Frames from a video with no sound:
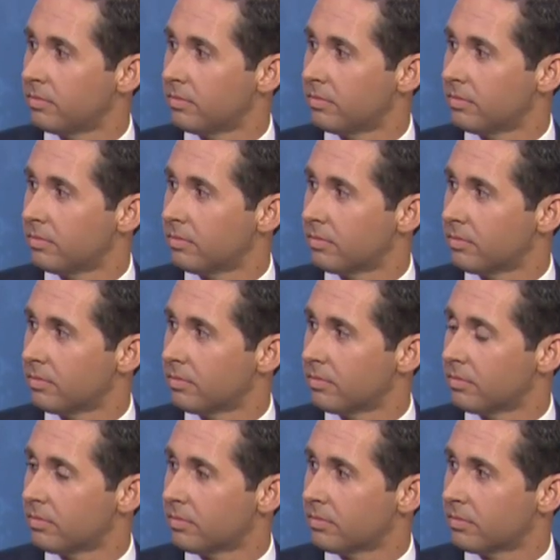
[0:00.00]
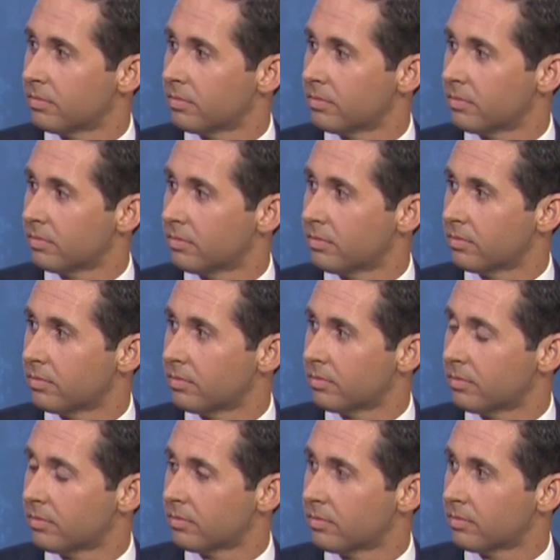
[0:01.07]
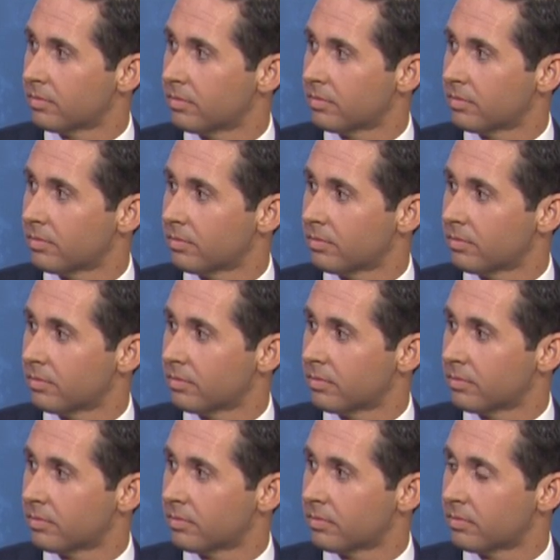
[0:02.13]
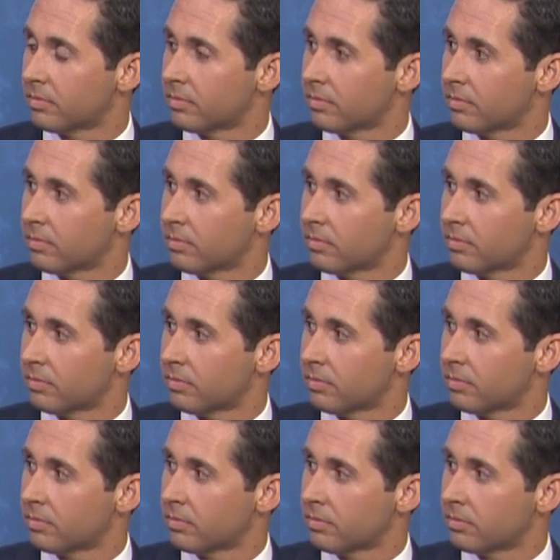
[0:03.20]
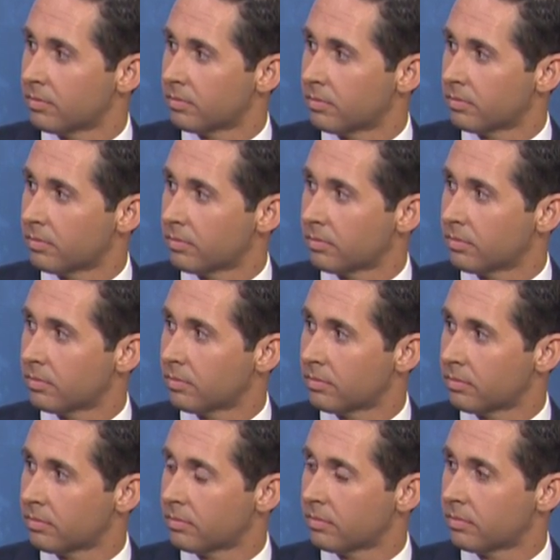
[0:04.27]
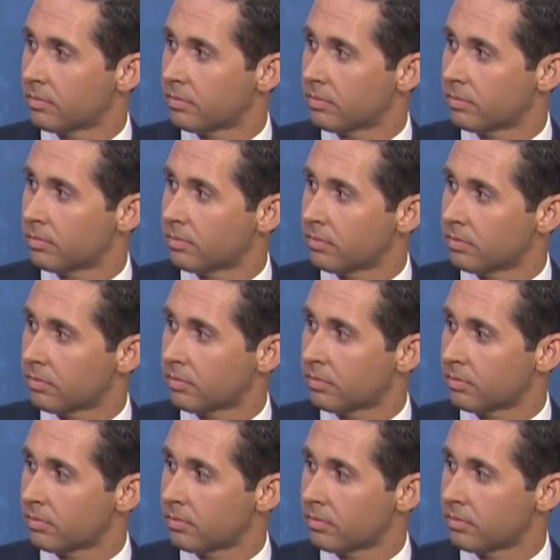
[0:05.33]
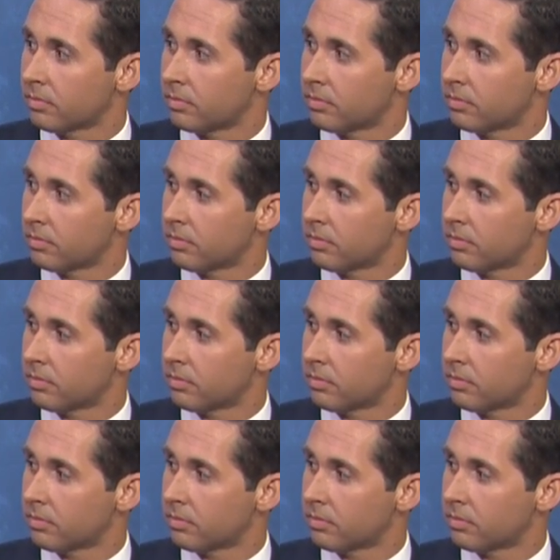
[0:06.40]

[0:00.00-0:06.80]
[no speech]